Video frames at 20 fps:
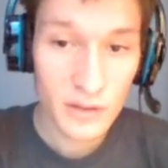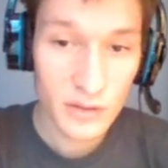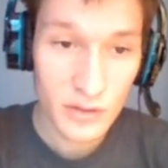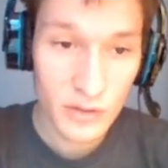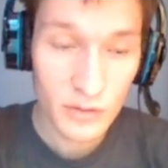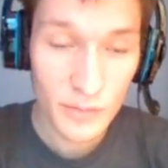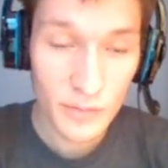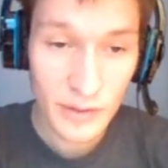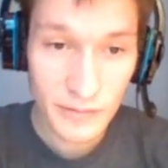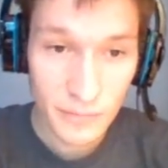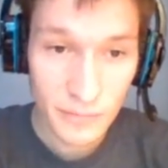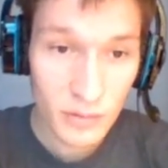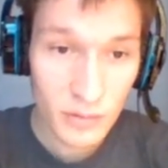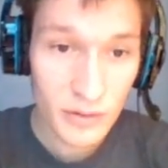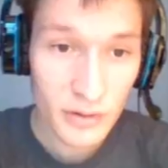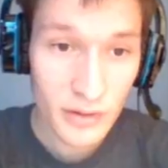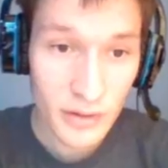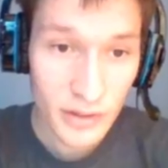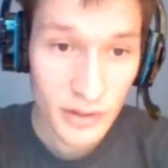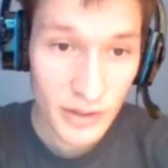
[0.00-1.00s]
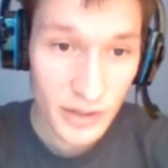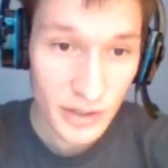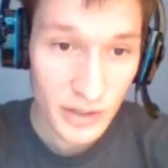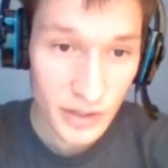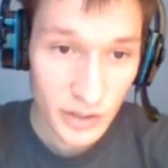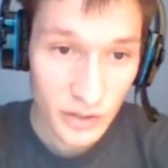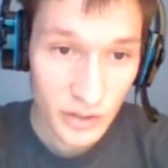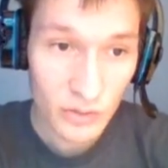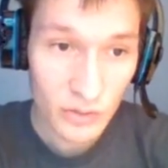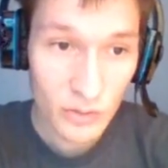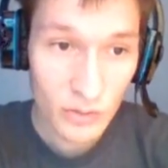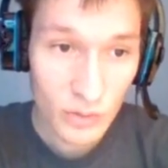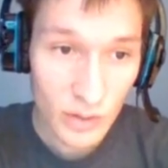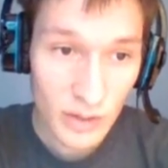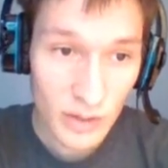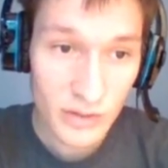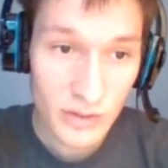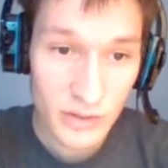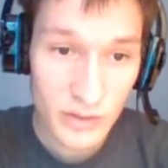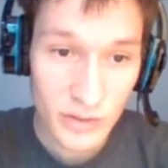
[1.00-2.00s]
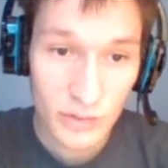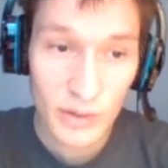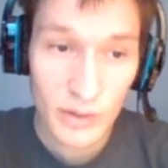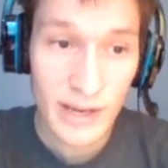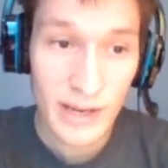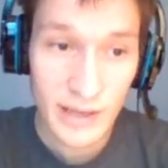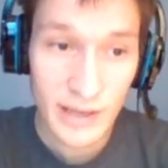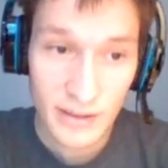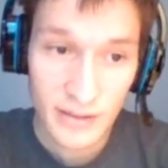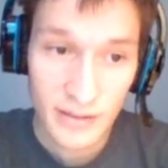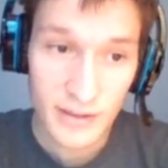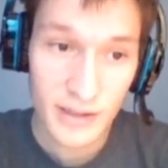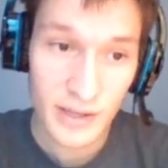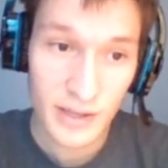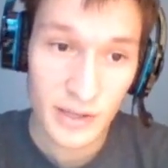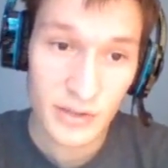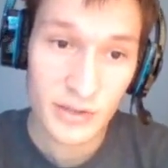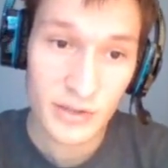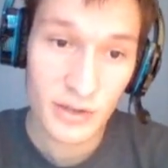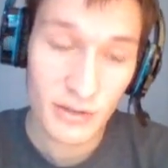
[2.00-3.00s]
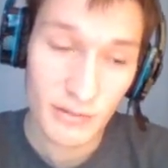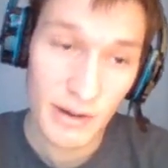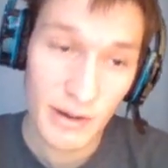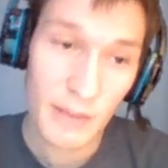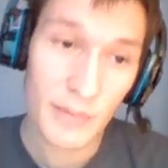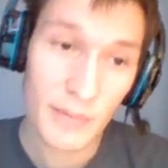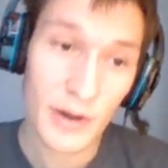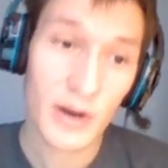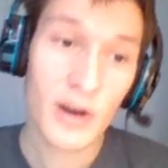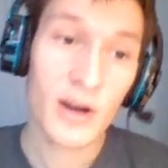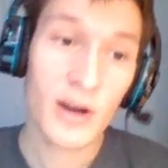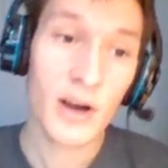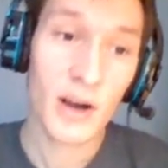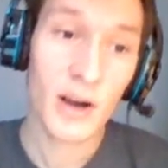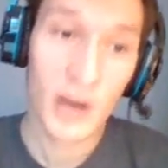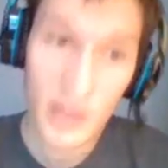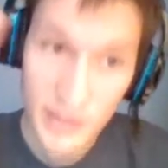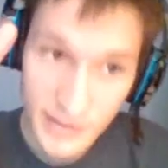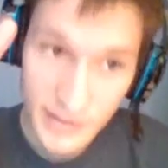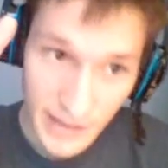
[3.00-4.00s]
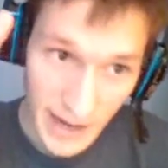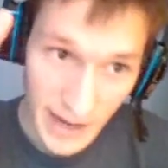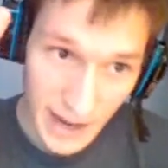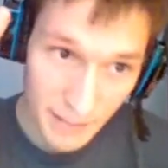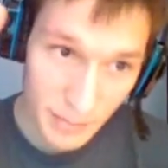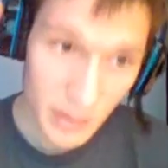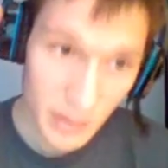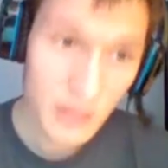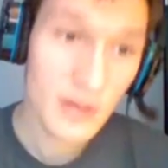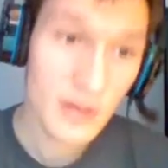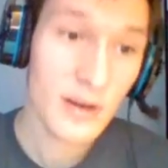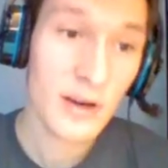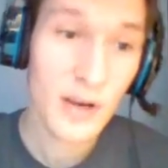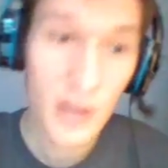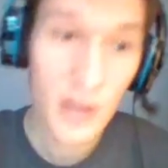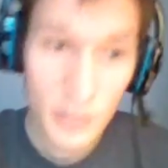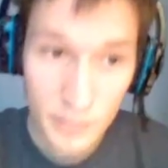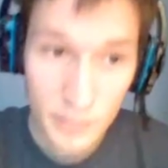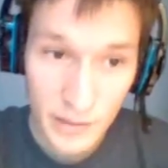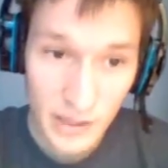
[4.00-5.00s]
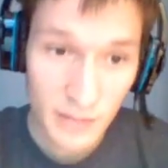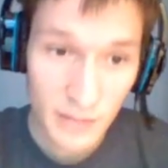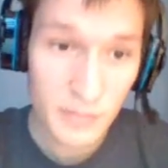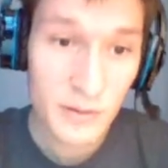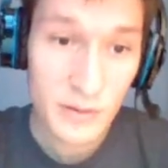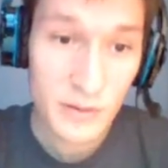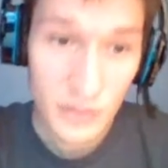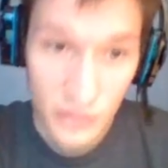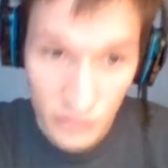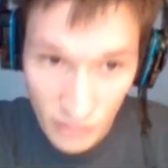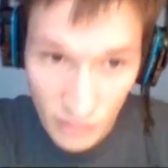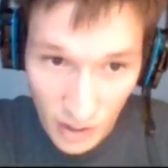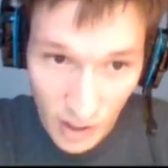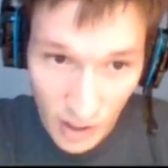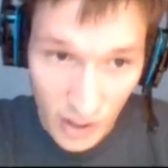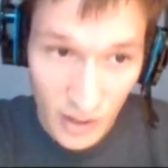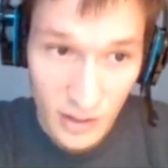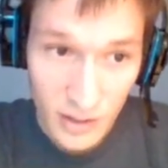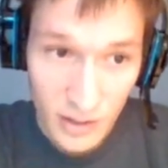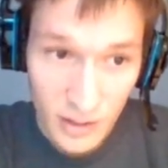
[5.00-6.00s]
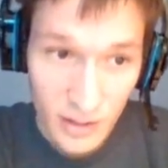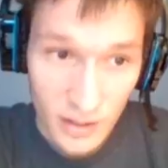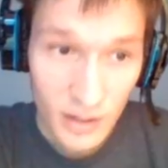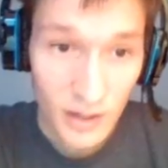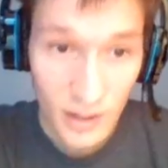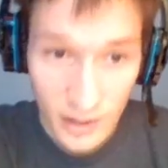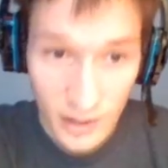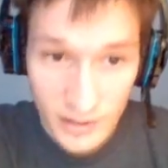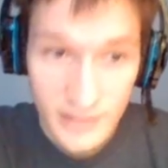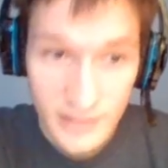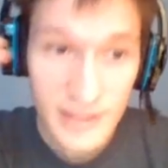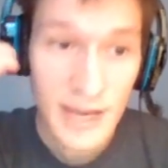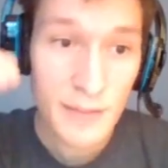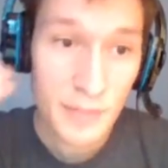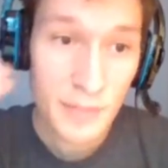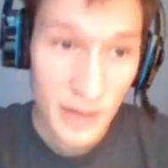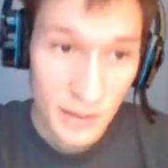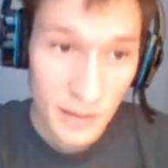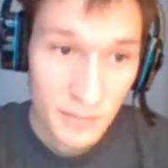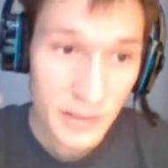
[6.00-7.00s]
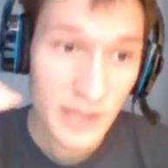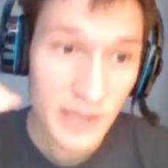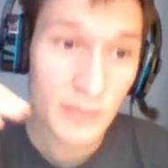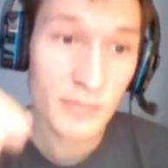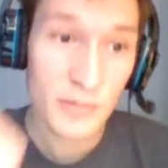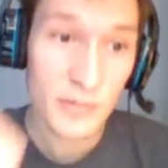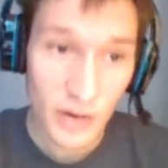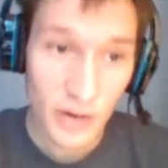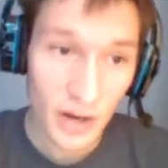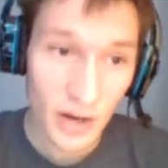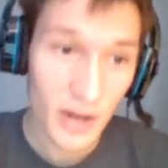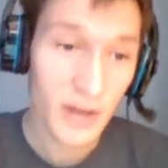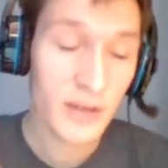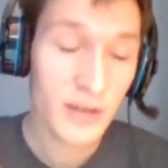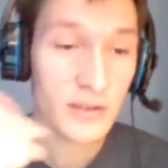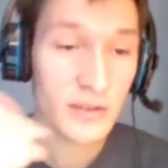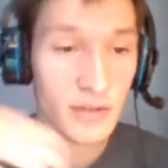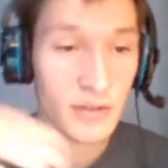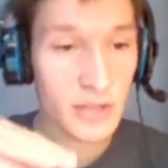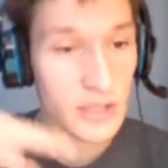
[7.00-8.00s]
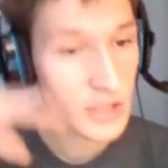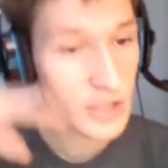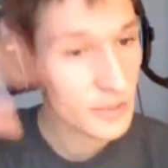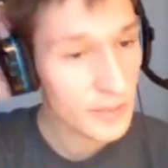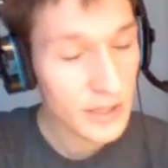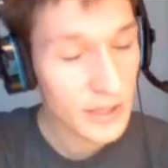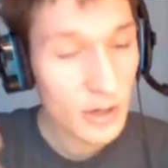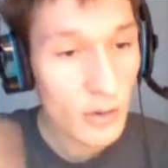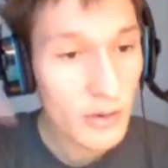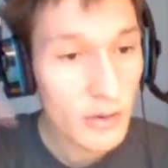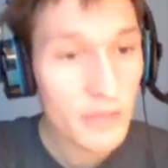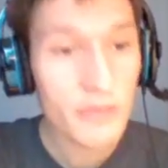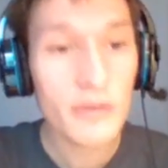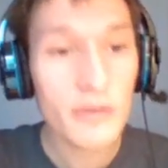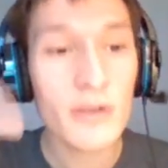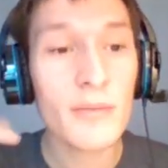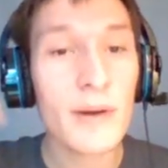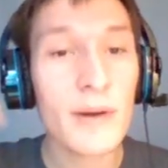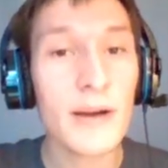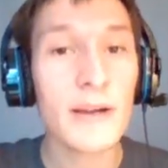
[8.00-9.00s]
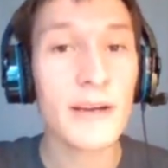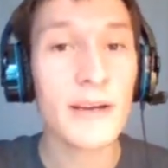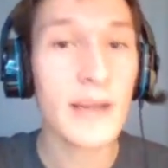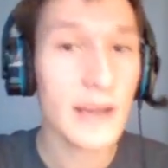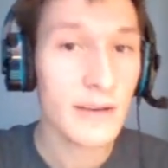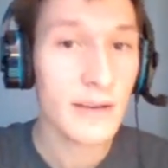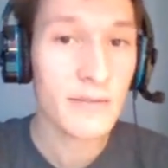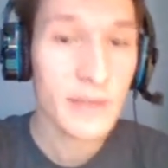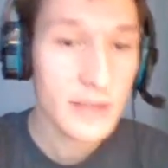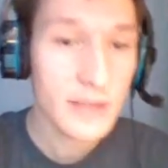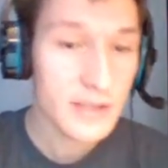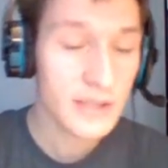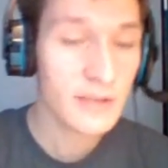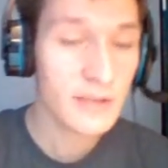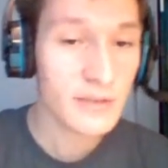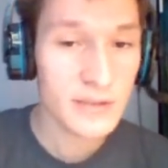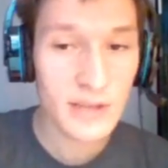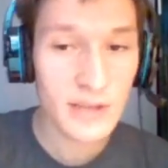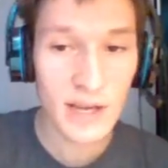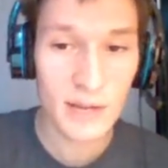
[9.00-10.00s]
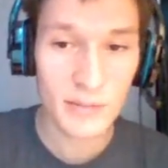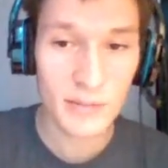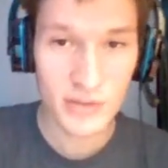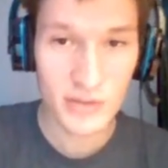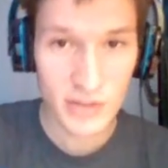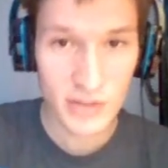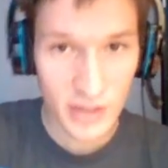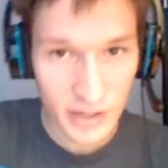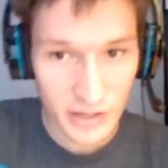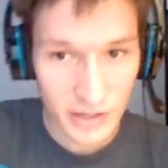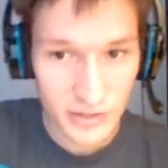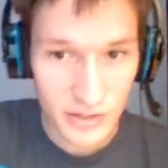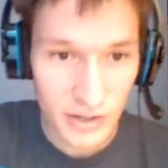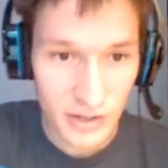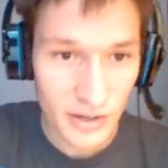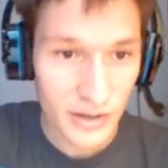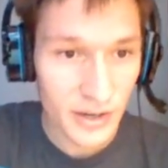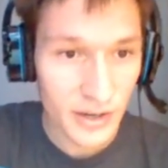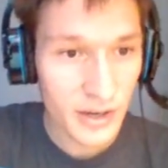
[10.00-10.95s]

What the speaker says: Before you do anything in your turn, remember, untap, upkeep, draw. Untap, upkeep, draw. That should be going through your mind every single time you start your turn.